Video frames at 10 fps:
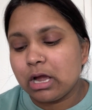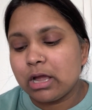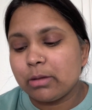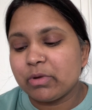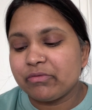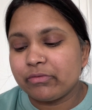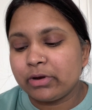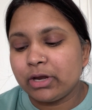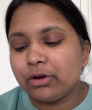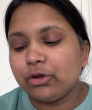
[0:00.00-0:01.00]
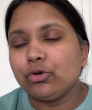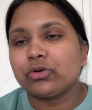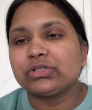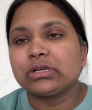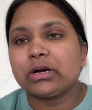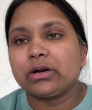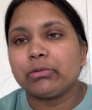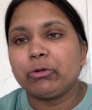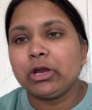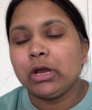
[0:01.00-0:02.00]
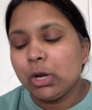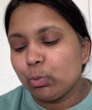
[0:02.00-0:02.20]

I am afraid your scurvy